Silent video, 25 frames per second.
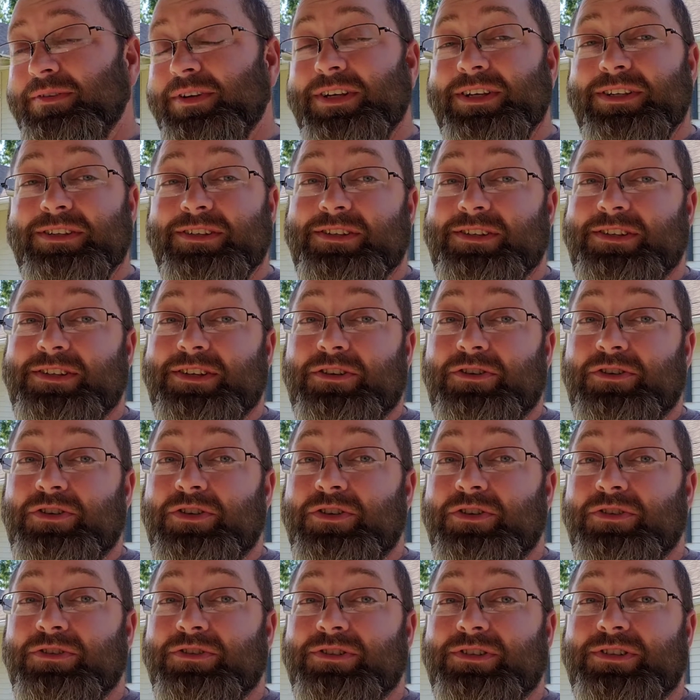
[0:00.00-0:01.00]
consider
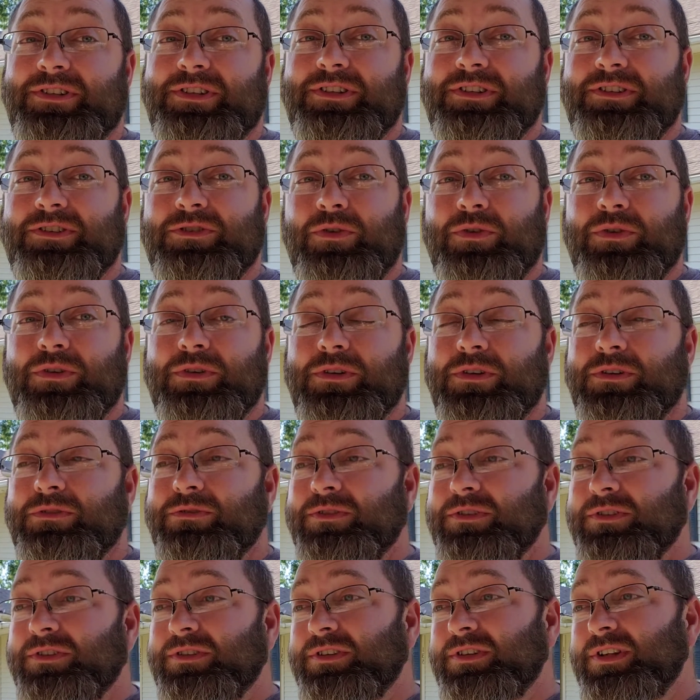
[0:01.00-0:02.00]
using these
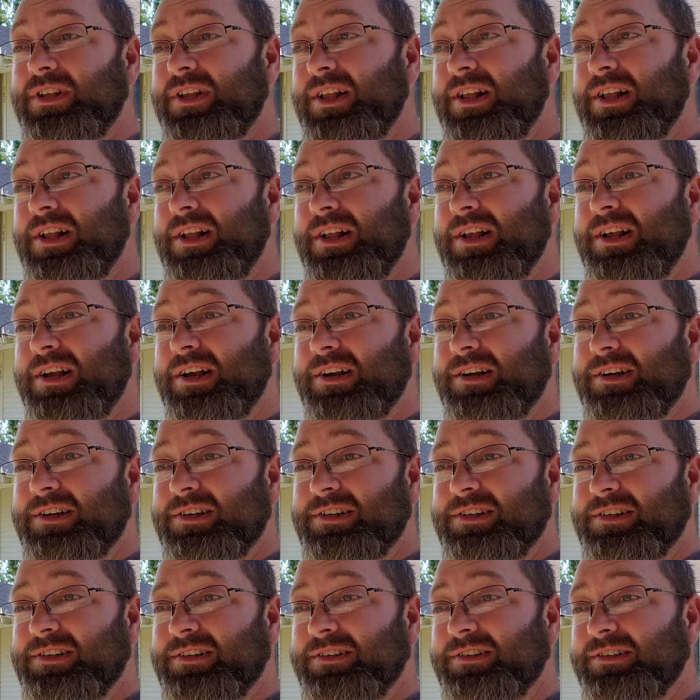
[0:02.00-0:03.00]
coilovers.
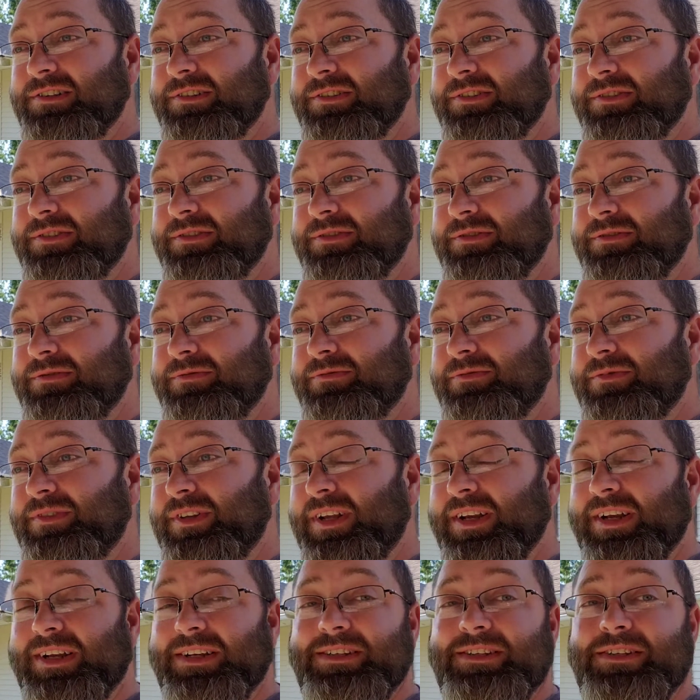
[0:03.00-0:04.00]

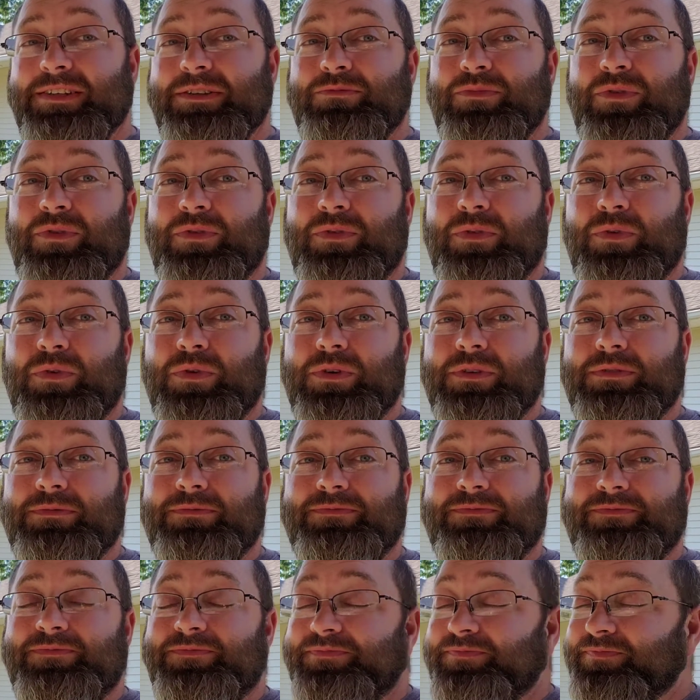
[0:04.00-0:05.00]
Like I said before,
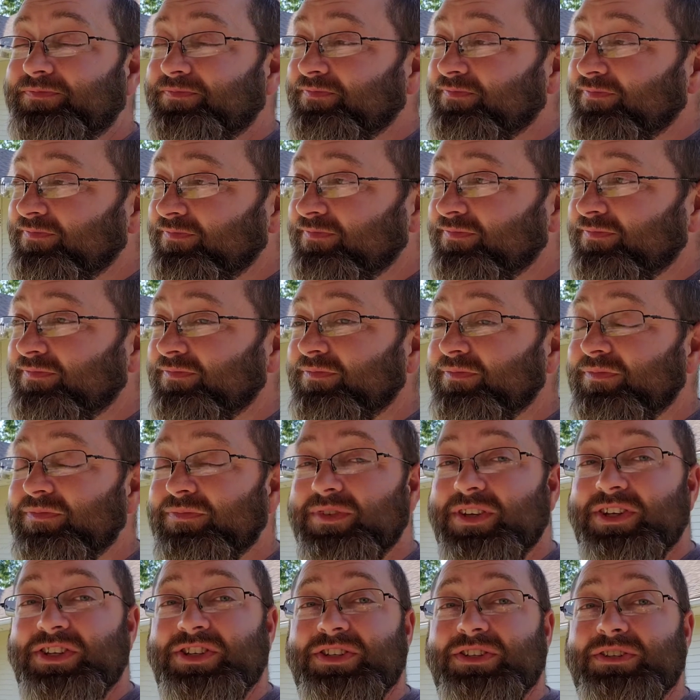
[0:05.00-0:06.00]

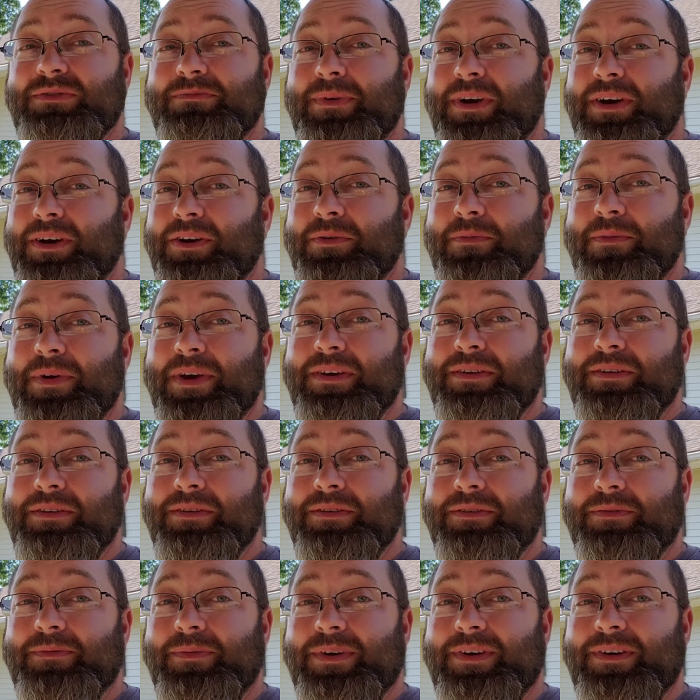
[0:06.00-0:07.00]
it's just a matter of
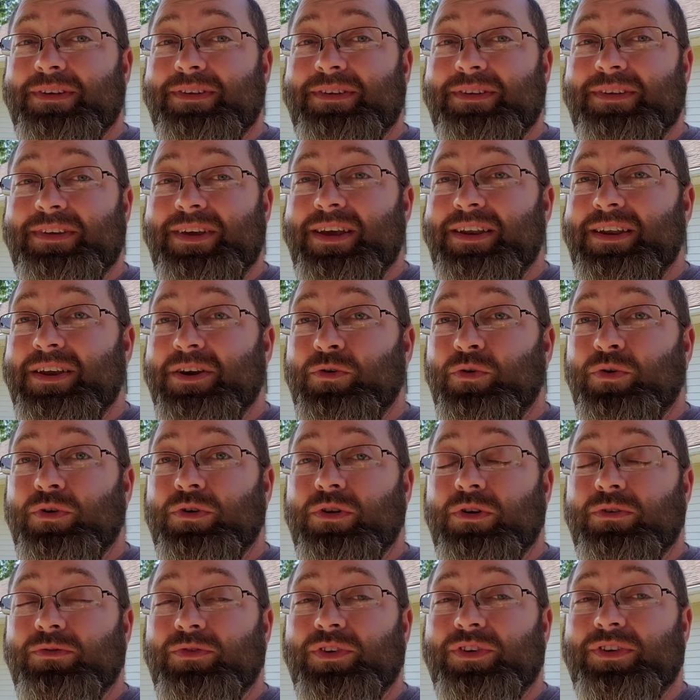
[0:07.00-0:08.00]
maintenance, man. Any
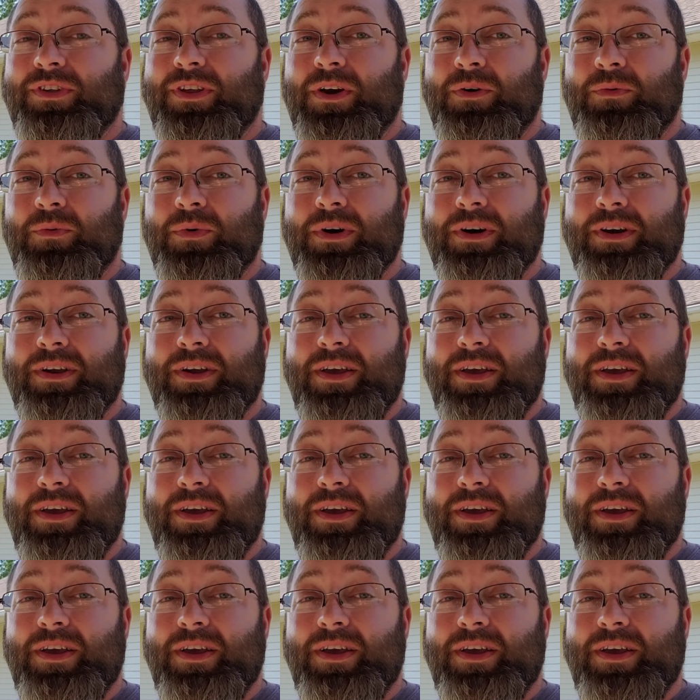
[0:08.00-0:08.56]
coilover is that way.